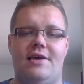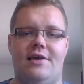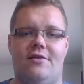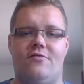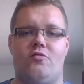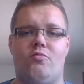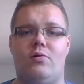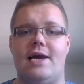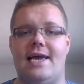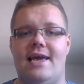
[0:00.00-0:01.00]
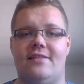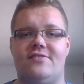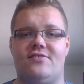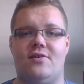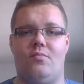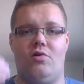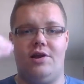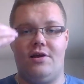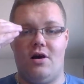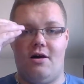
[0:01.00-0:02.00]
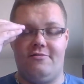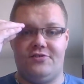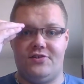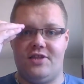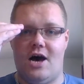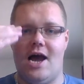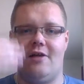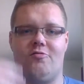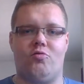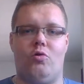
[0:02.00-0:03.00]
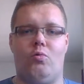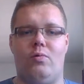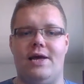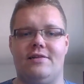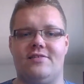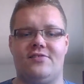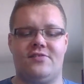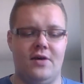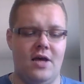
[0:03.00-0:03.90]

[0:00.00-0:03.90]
You know, if you're rolling against someone, obviously the higher roll wins.